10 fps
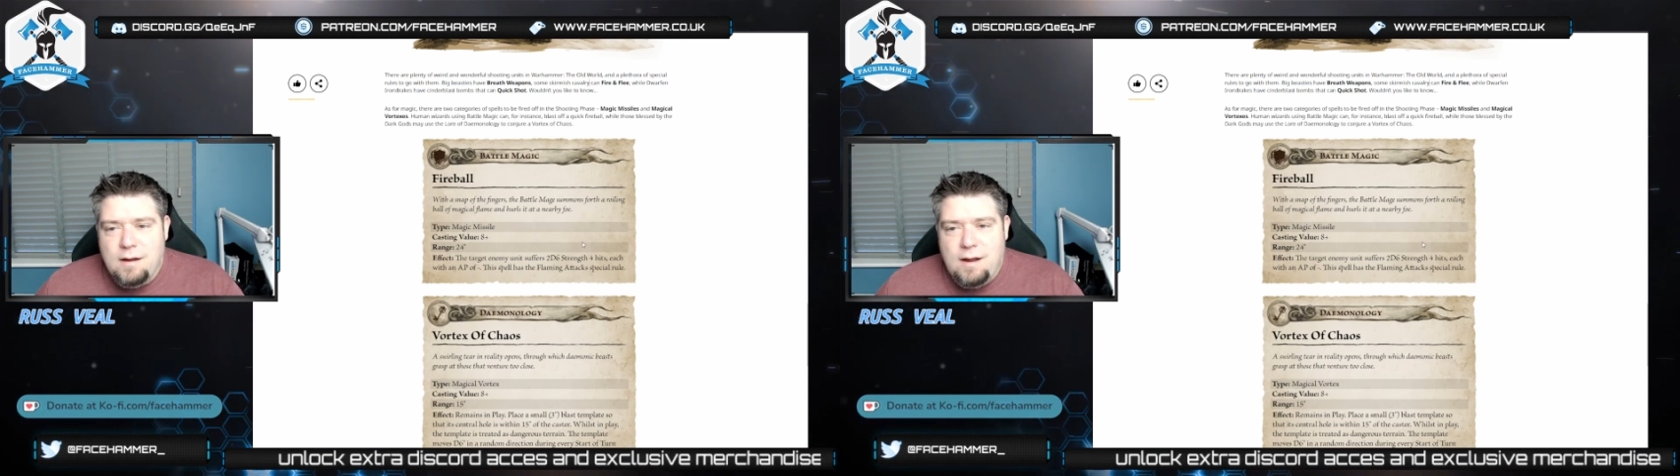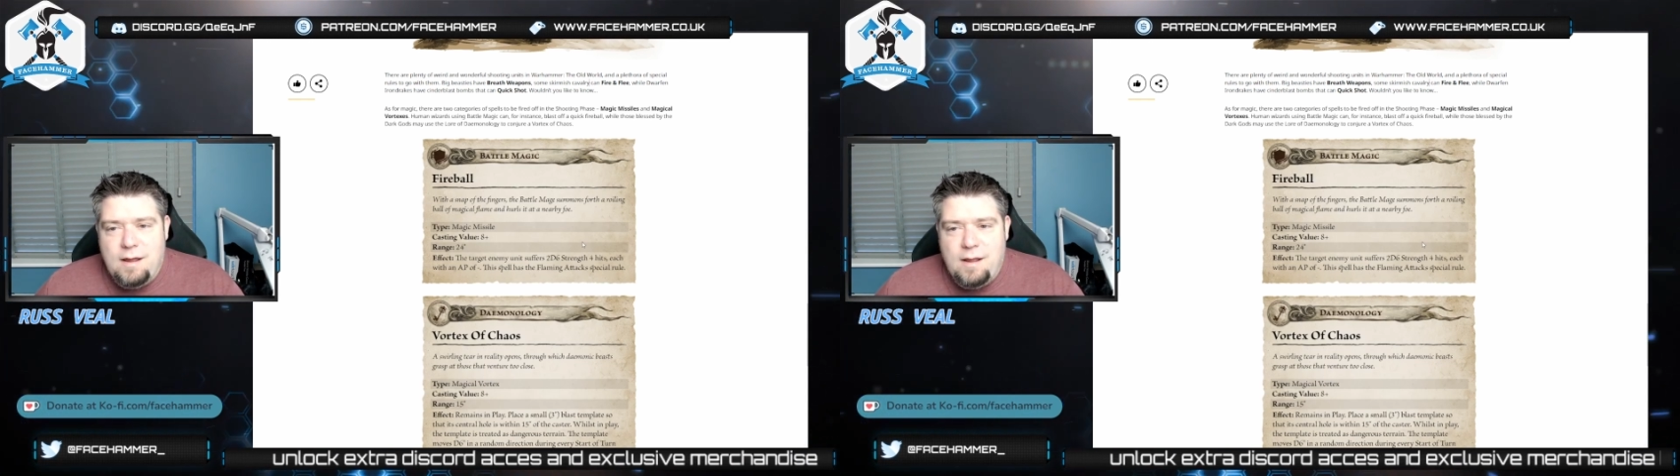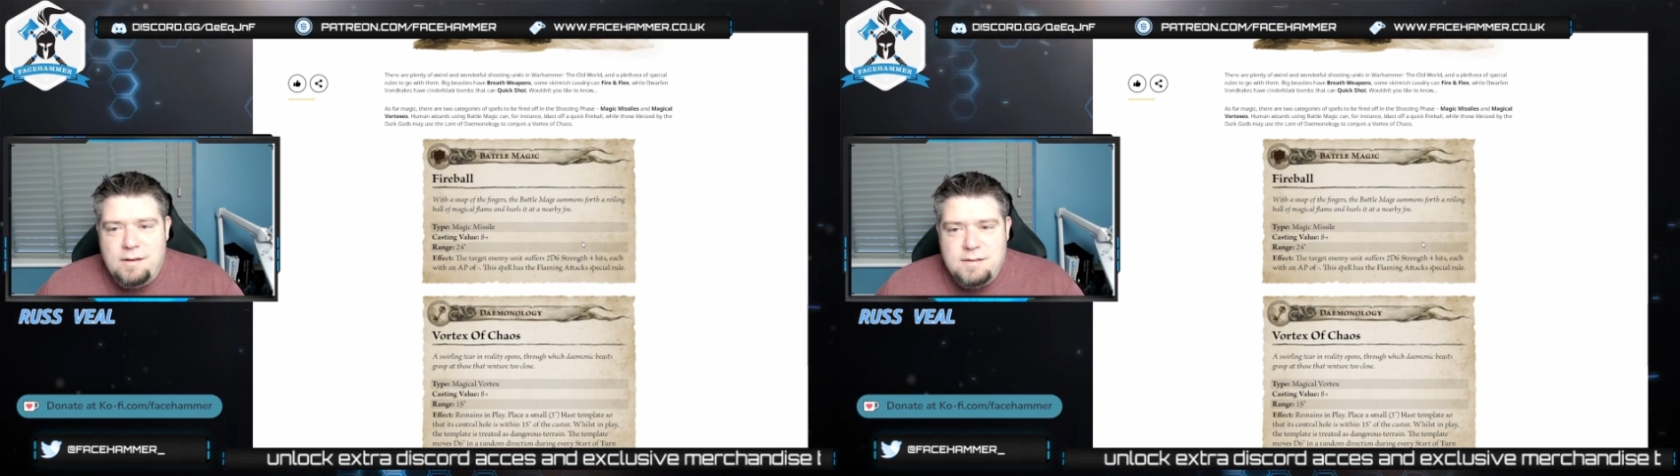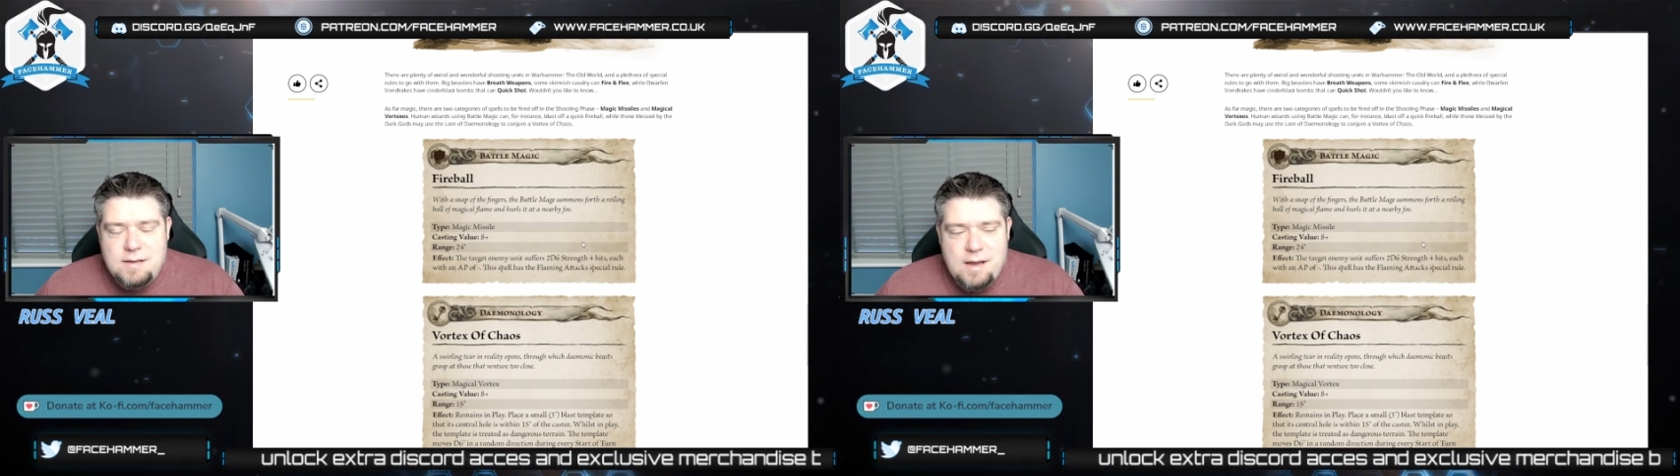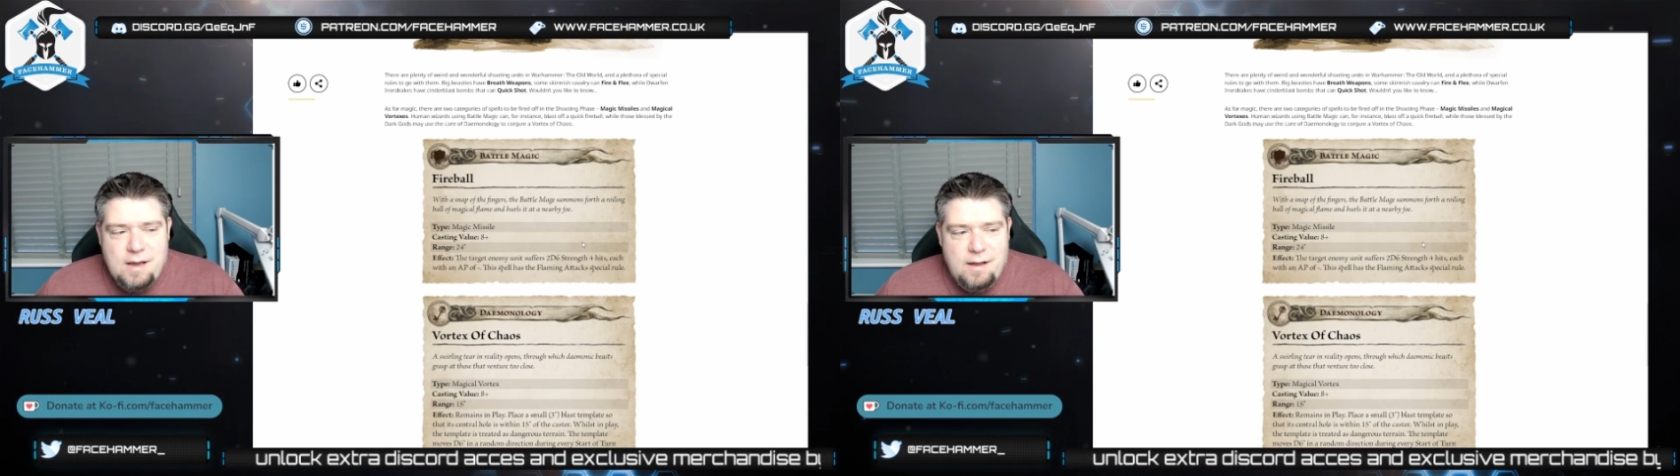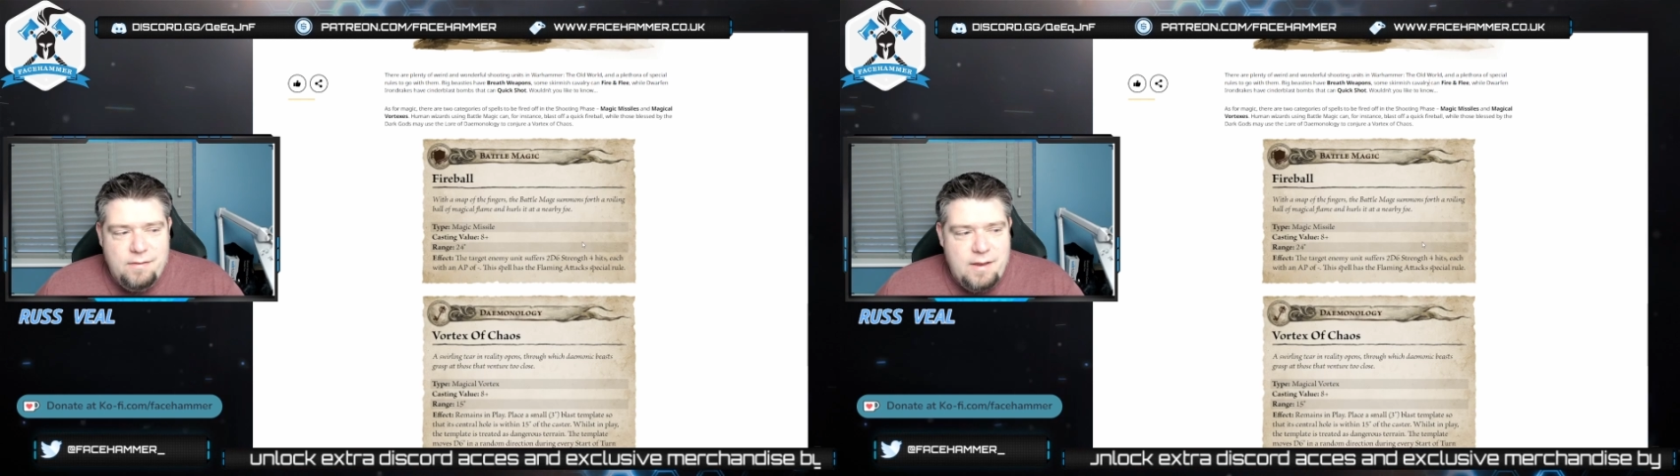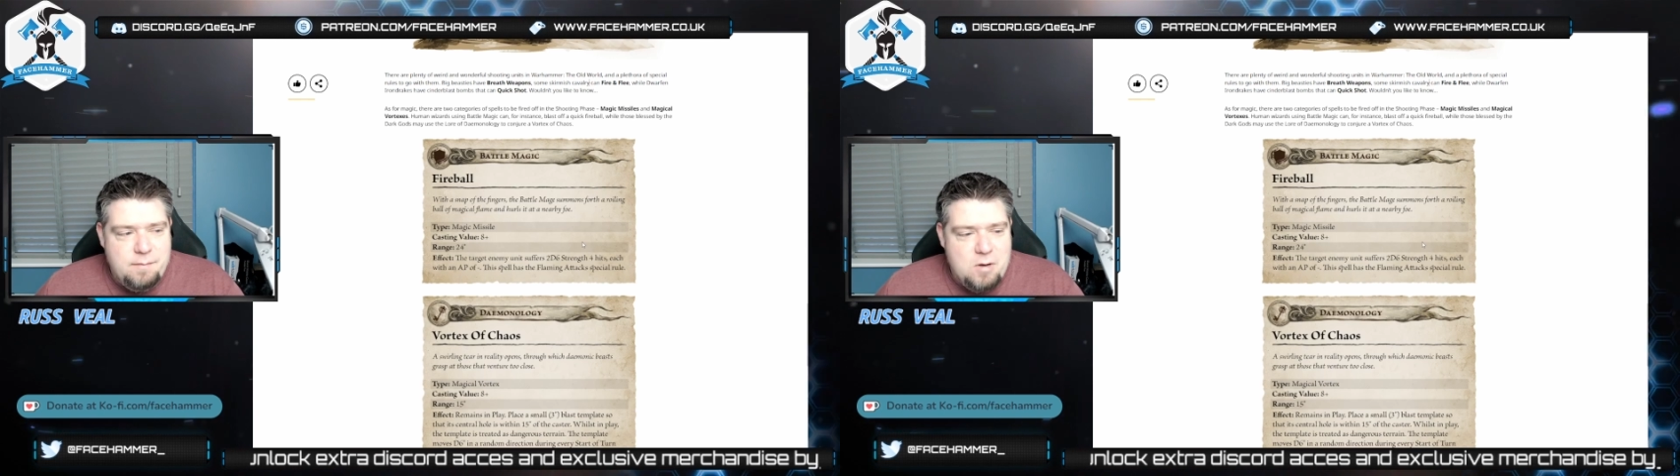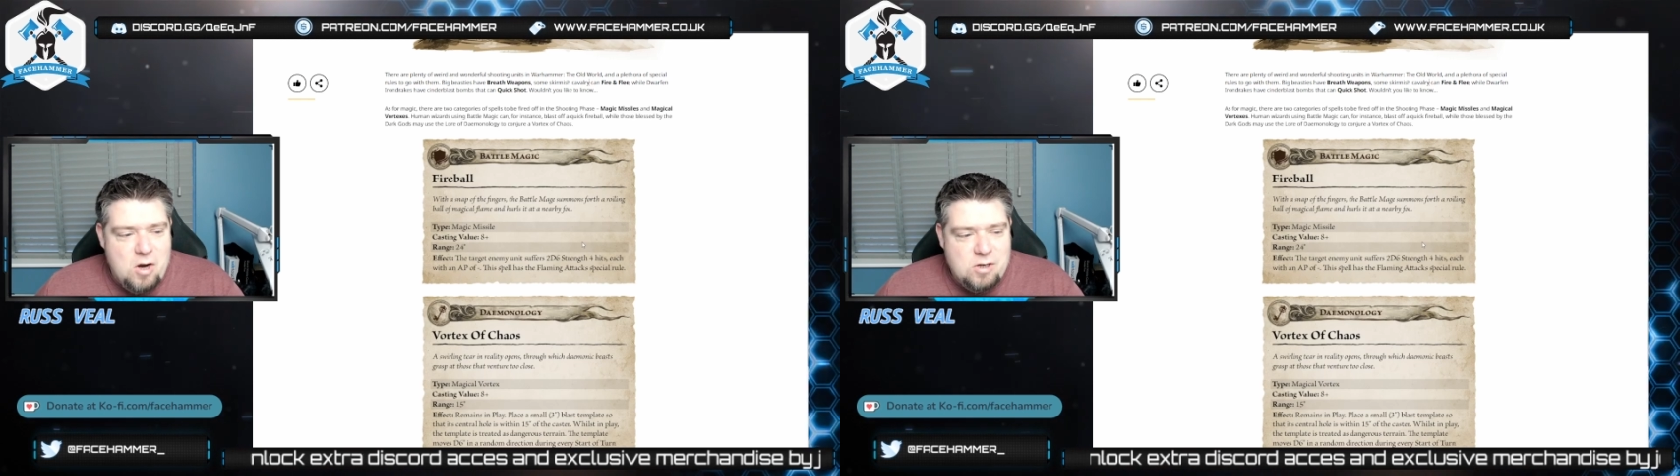and
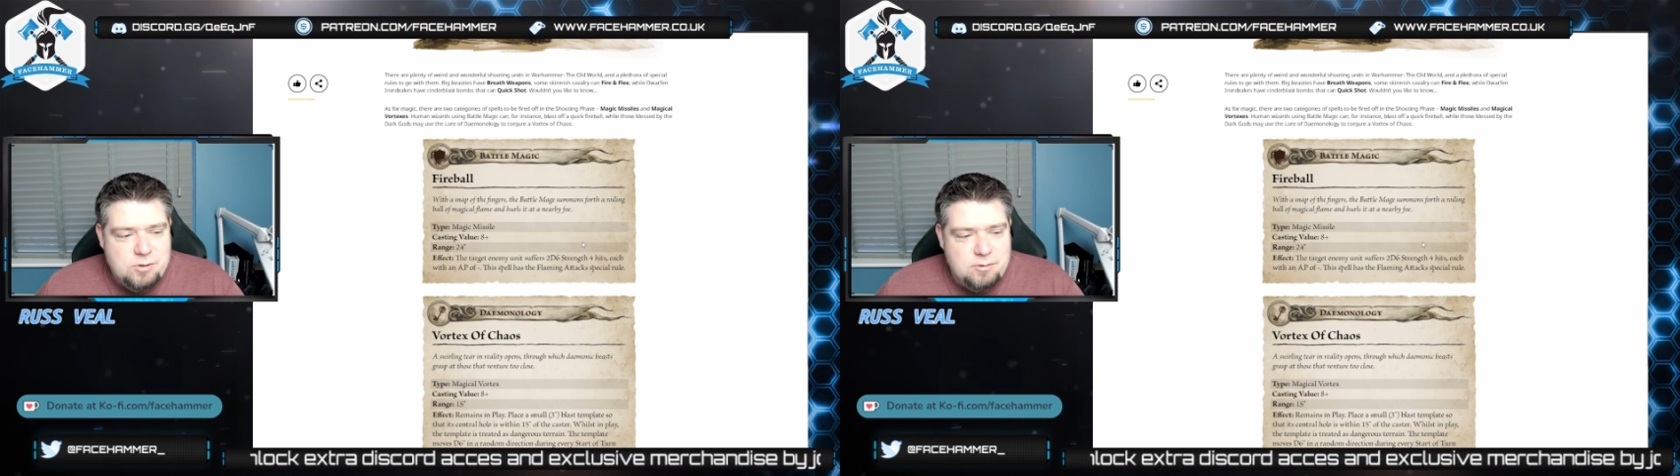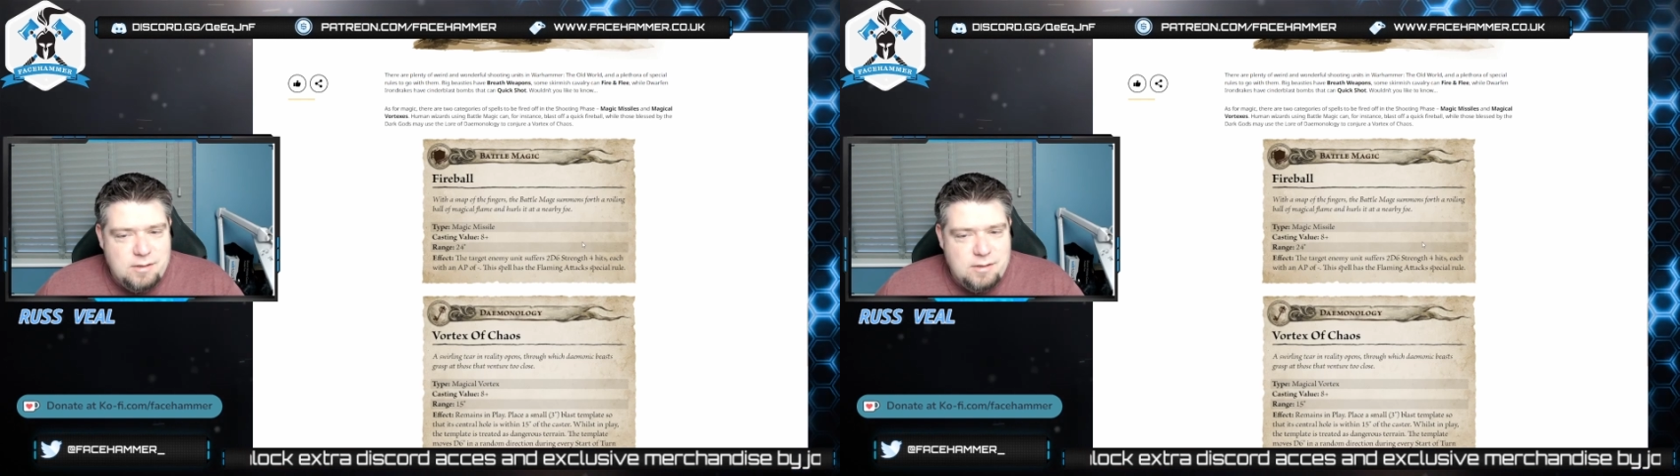then Marcus